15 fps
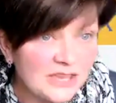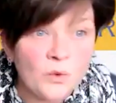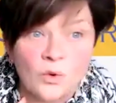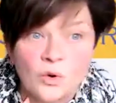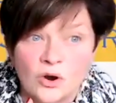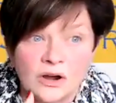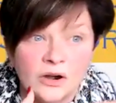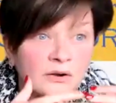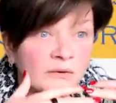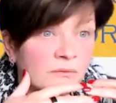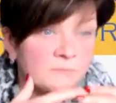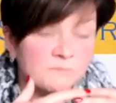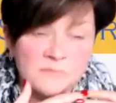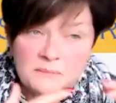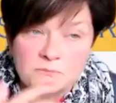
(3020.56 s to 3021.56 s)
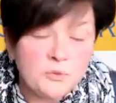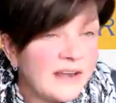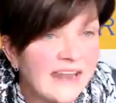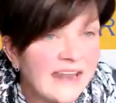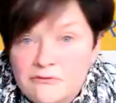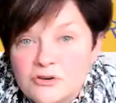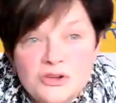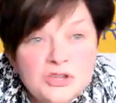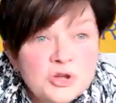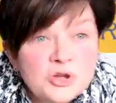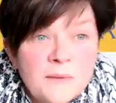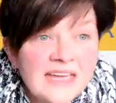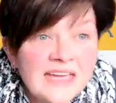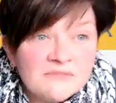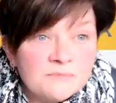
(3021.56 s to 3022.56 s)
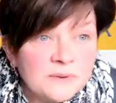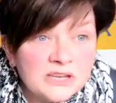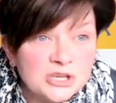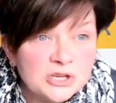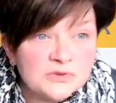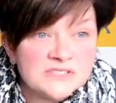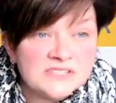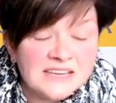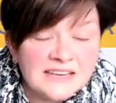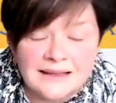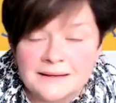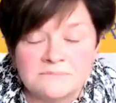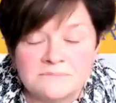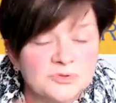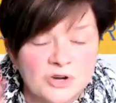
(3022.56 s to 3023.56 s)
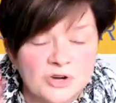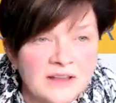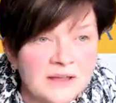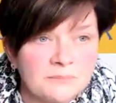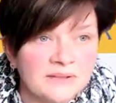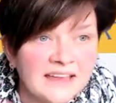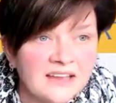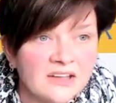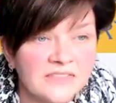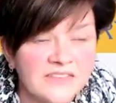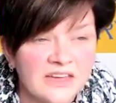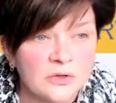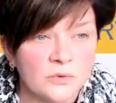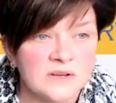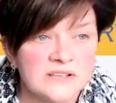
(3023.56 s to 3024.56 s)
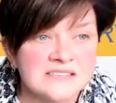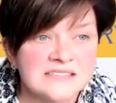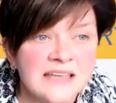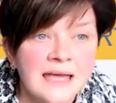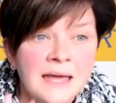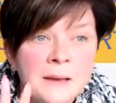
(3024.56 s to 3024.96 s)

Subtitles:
or whatever you may have been using. I'm drawing a blank on the other ones.